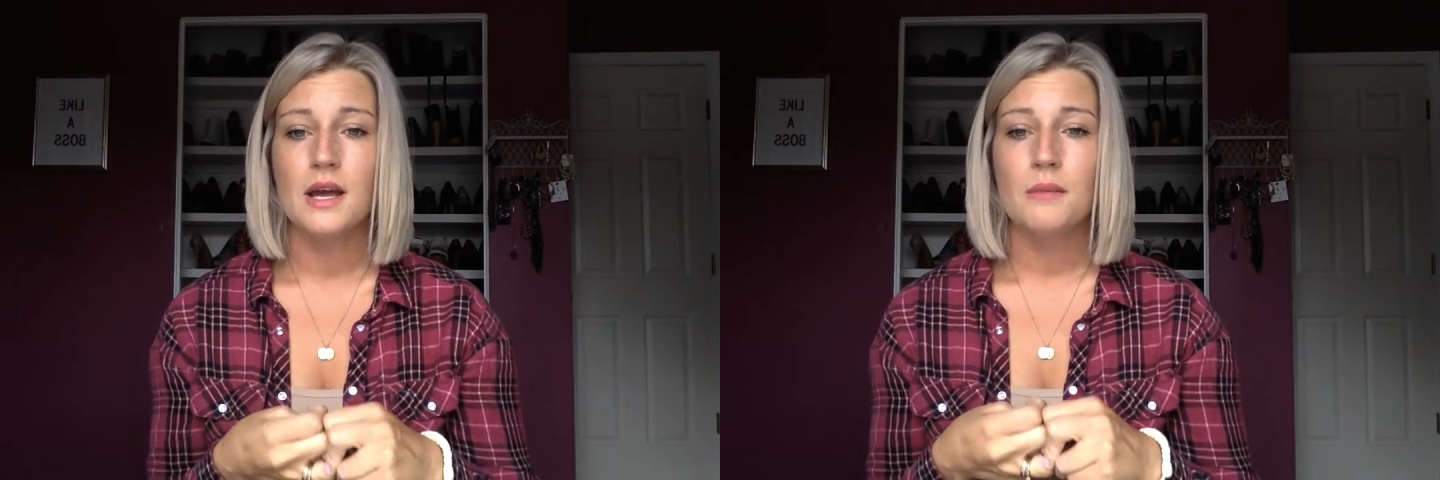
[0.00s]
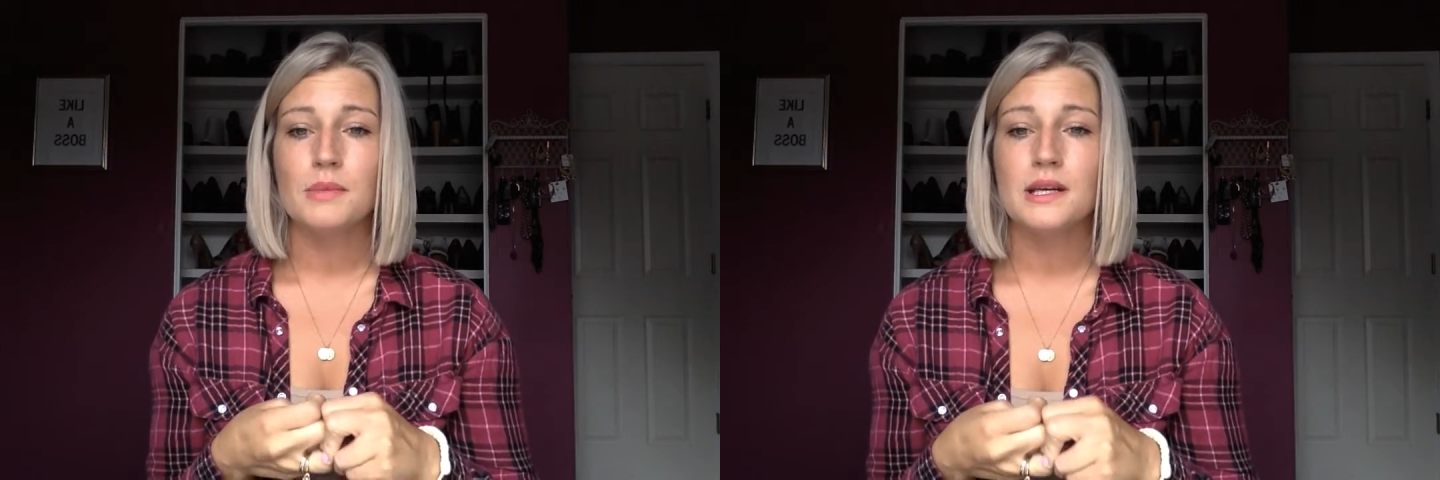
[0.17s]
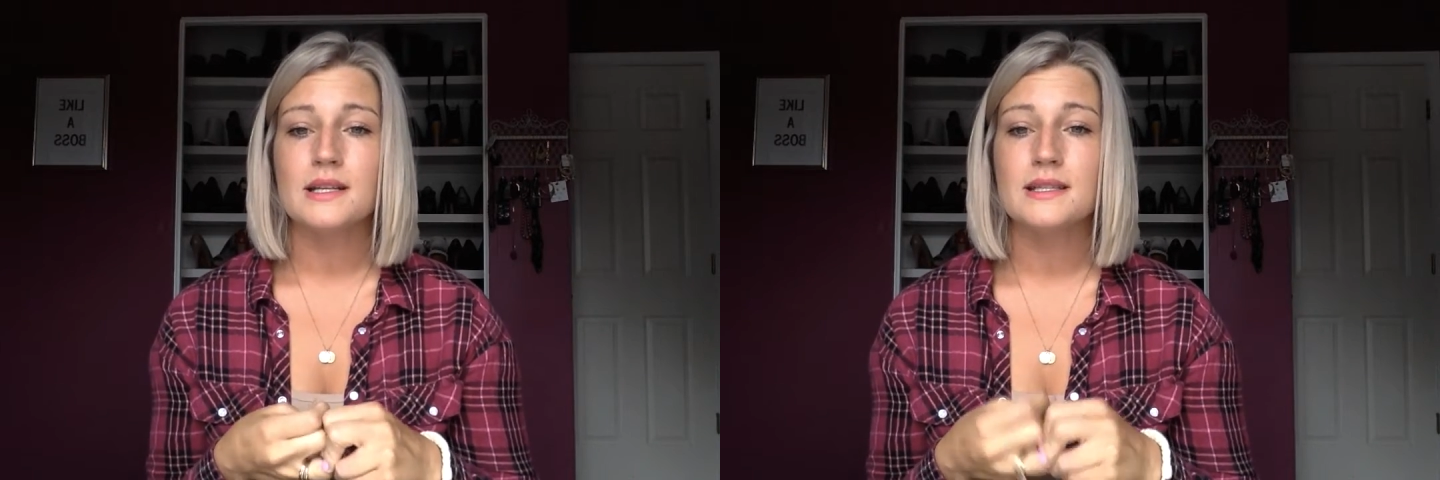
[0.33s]

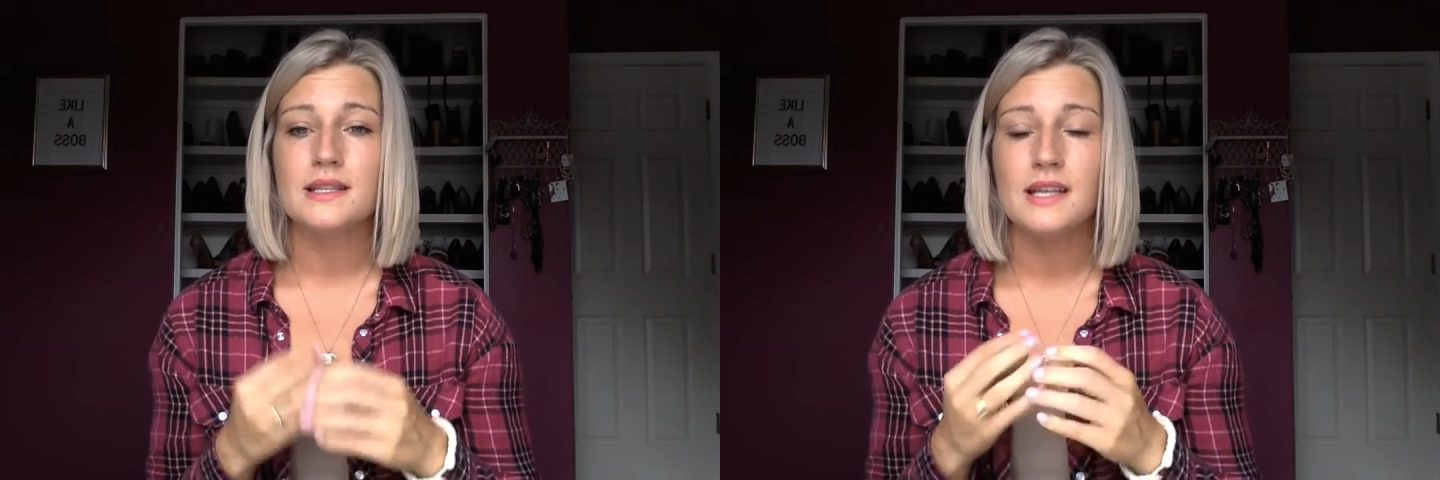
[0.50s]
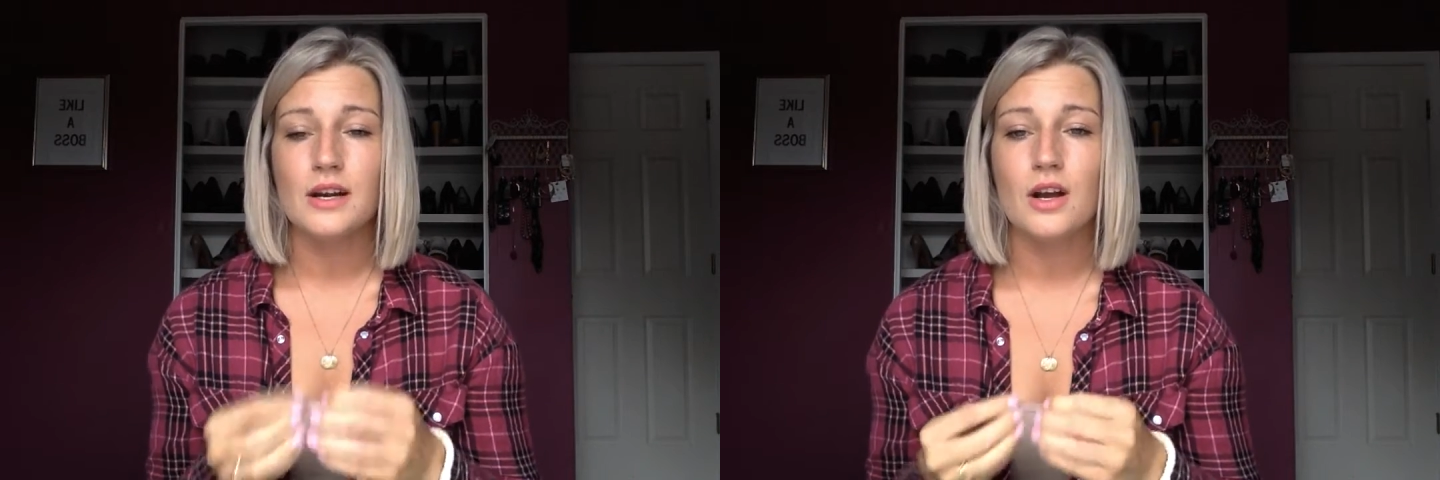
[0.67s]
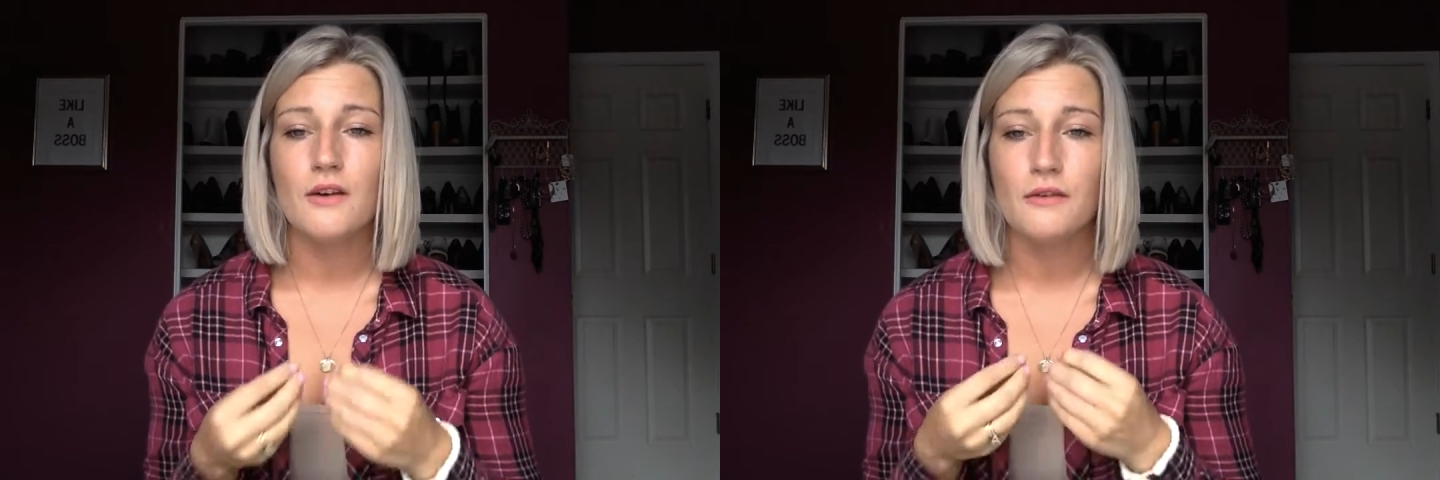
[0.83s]
because
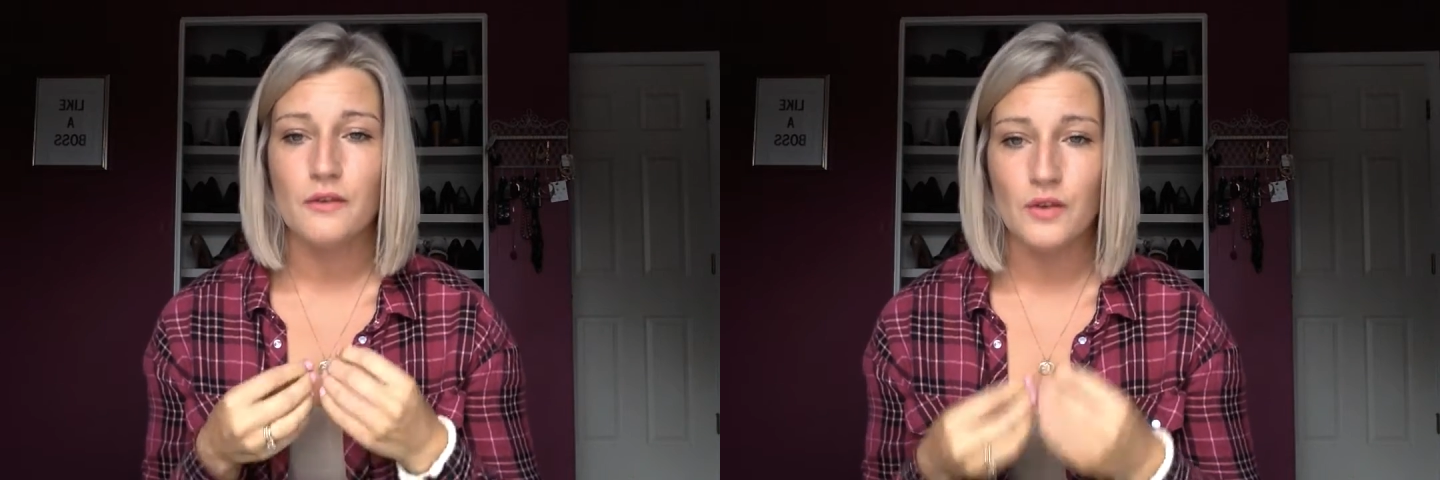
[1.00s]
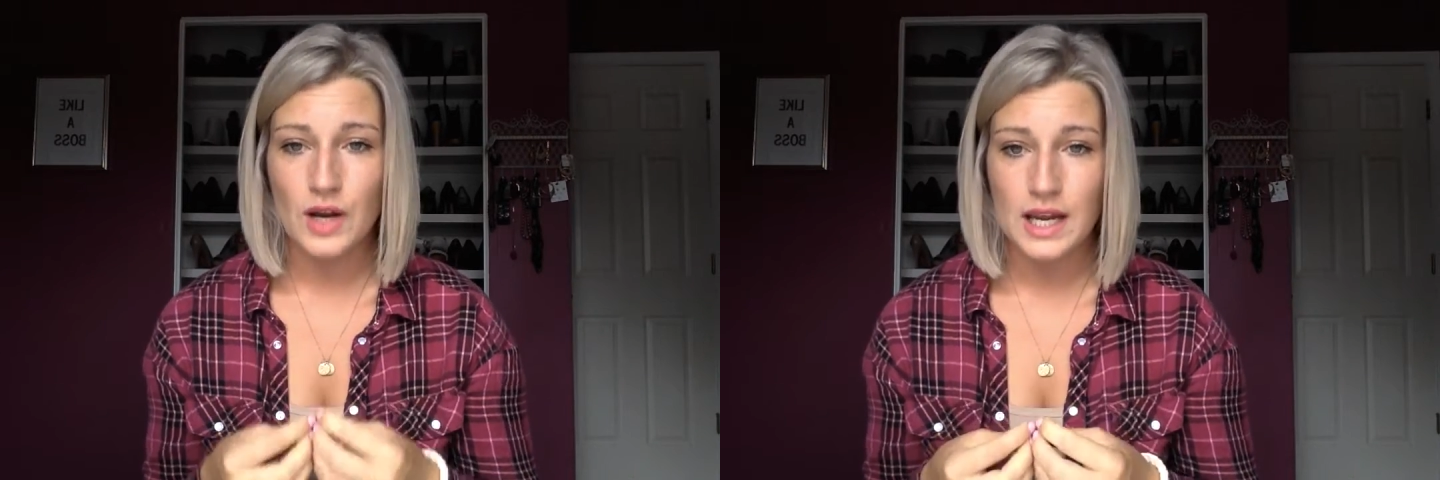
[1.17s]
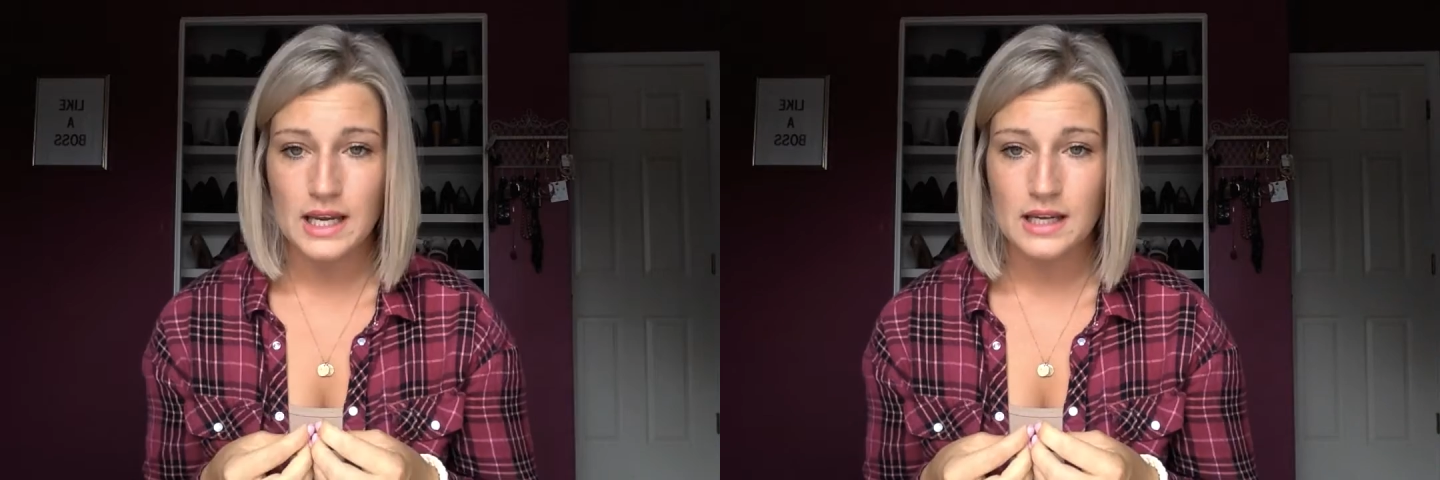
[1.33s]
they're
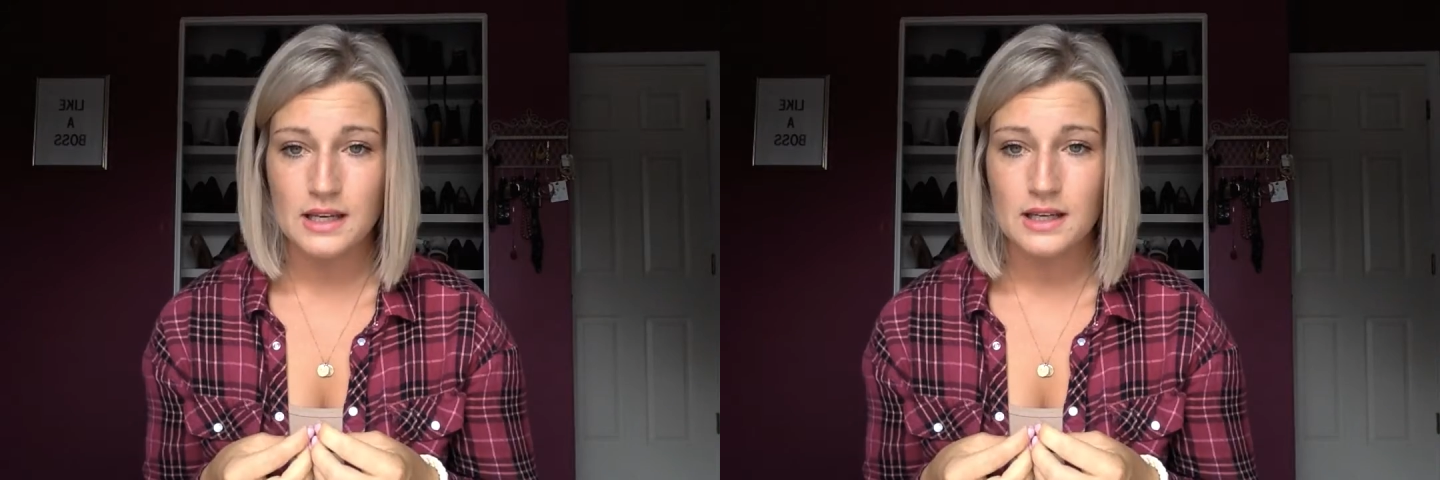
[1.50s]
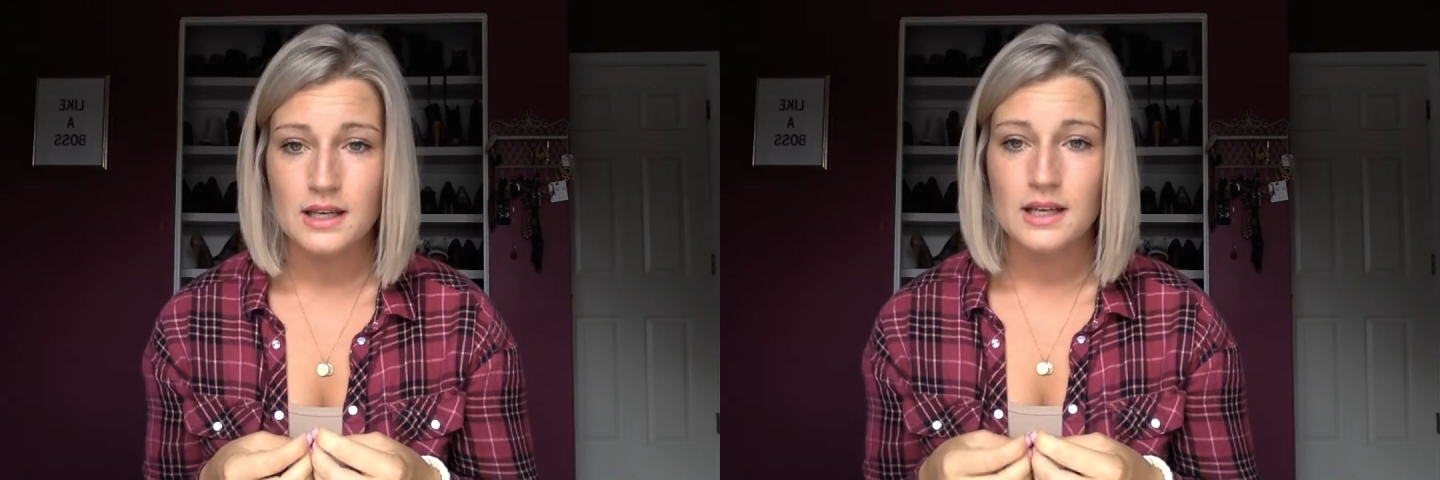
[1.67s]
afraid